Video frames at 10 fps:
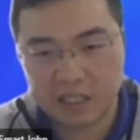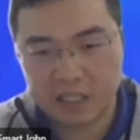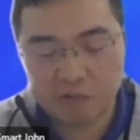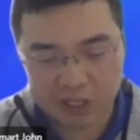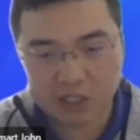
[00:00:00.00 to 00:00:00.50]

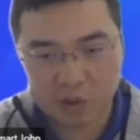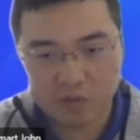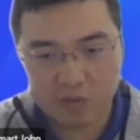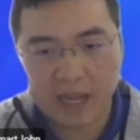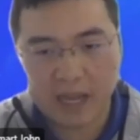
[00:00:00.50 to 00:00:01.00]
degrees
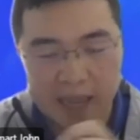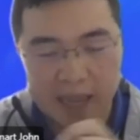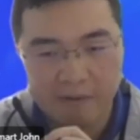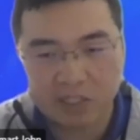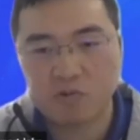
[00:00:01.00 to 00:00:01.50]
stone and
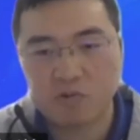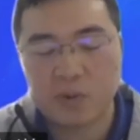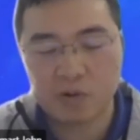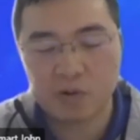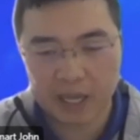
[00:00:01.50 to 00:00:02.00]
everything will
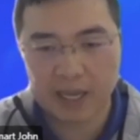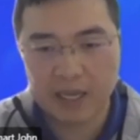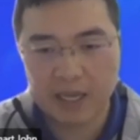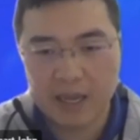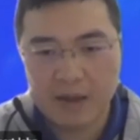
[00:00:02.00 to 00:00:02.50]
be
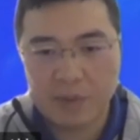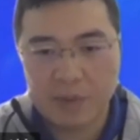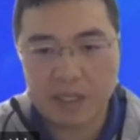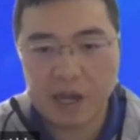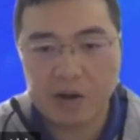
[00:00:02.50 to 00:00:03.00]
okay.
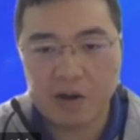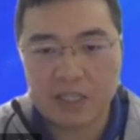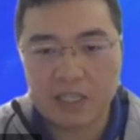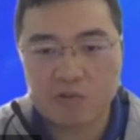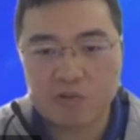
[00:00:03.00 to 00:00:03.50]
But now
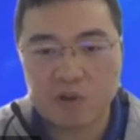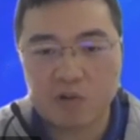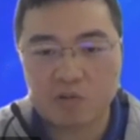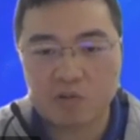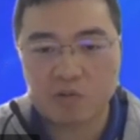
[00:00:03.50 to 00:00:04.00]
it need to
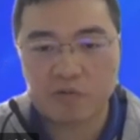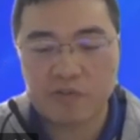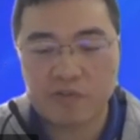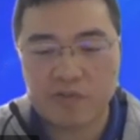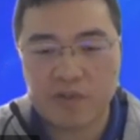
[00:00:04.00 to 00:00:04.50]
go to
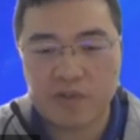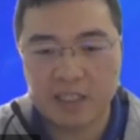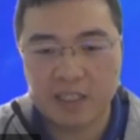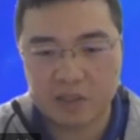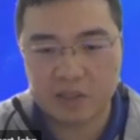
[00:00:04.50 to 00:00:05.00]

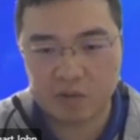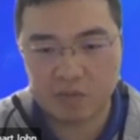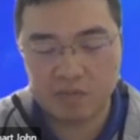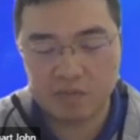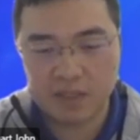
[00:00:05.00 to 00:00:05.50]
55
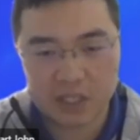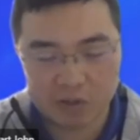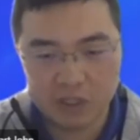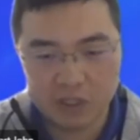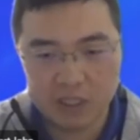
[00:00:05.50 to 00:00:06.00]
stone
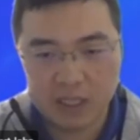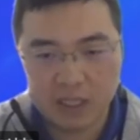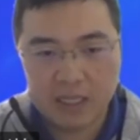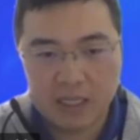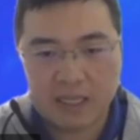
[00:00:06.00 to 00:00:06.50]
tilt.
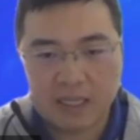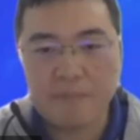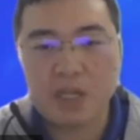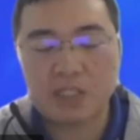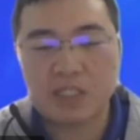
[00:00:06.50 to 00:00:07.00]
That
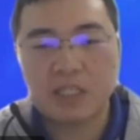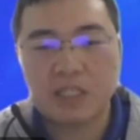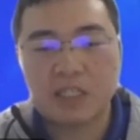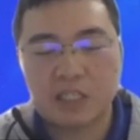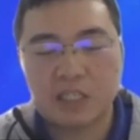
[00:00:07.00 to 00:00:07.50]
means
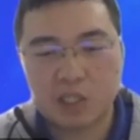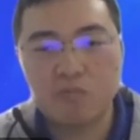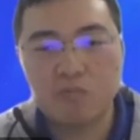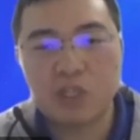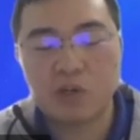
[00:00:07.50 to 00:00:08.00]
the
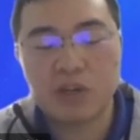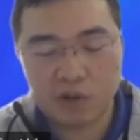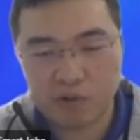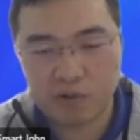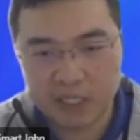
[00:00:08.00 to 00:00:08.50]
stone tilt
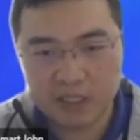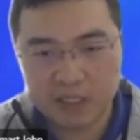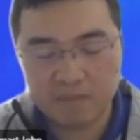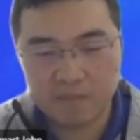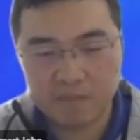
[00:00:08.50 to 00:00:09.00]

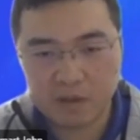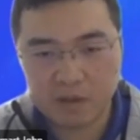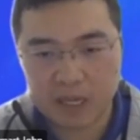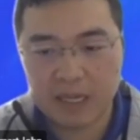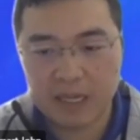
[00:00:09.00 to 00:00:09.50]
increase,
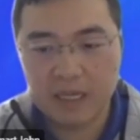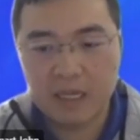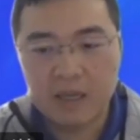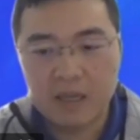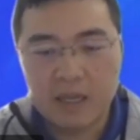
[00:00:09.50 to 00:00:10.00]
okay?
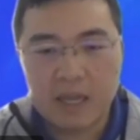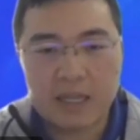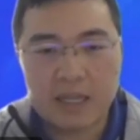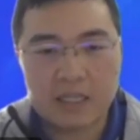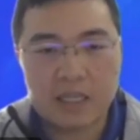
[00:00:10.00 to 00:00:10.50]

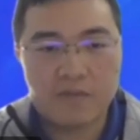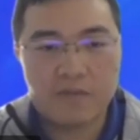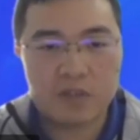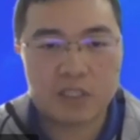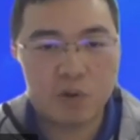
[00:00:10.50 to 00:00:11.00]
And
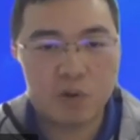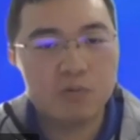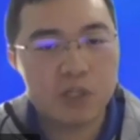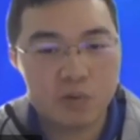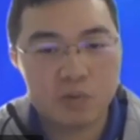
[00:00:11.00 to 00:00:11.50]
if the
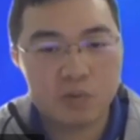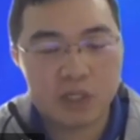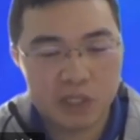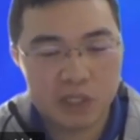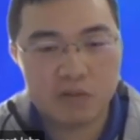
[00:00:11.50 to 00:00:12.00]
stone
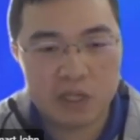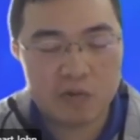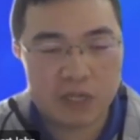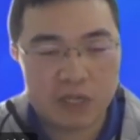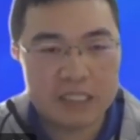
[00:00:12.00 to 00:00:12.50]
tilt
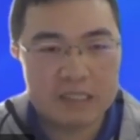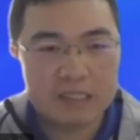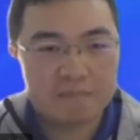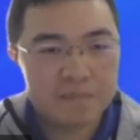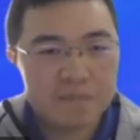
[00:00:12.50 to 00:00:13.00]

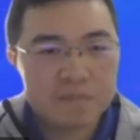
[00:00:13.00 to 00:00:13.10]
increase,